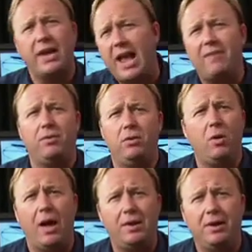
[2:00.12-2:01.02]
they have
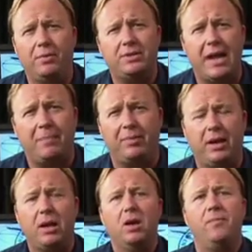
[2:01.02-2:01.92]
no idea what's
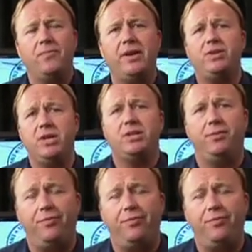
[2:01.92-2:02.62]
happening. This is